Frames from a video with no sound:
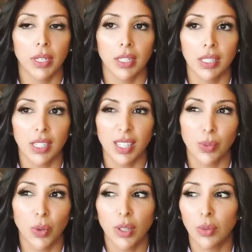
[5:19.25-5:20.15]
but
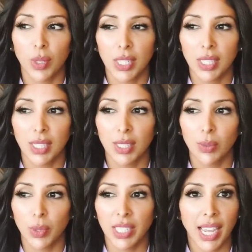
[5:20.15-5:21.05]
it's one of the
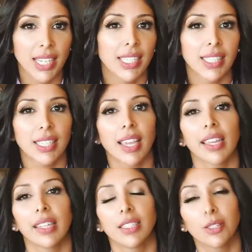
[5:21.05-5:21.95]
reasons we tend to
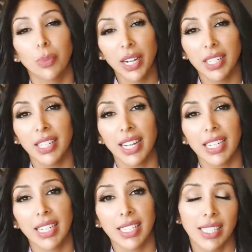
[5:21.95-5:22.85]
say to pregnant
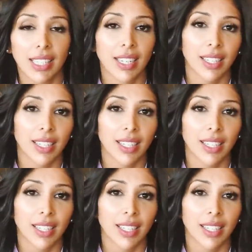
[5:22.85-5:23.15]
ladies,